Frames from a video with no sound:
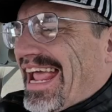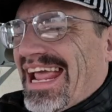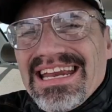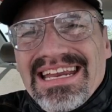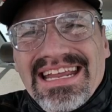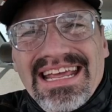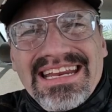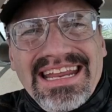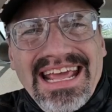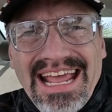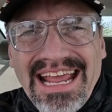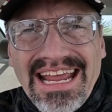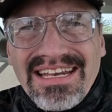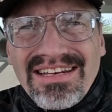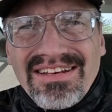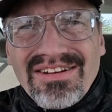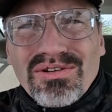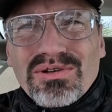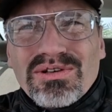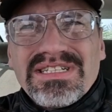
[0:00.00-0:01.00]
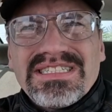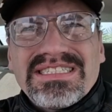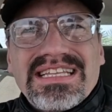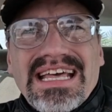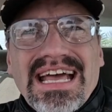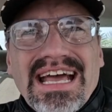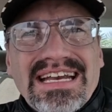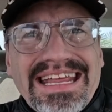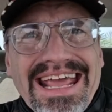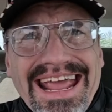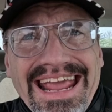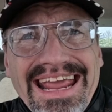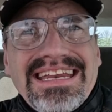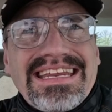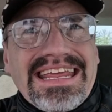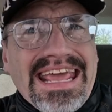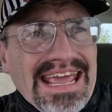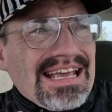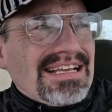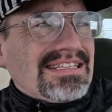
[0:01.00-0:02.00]
8 and 8 or is that
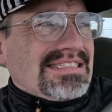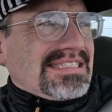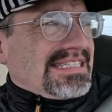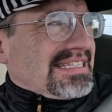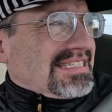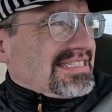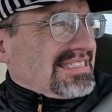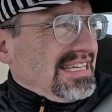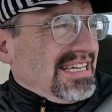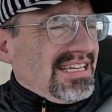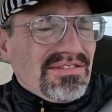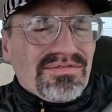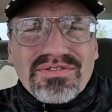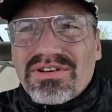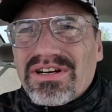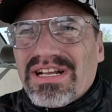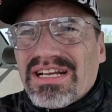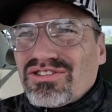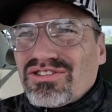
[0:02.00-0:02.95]
8 and 16 for an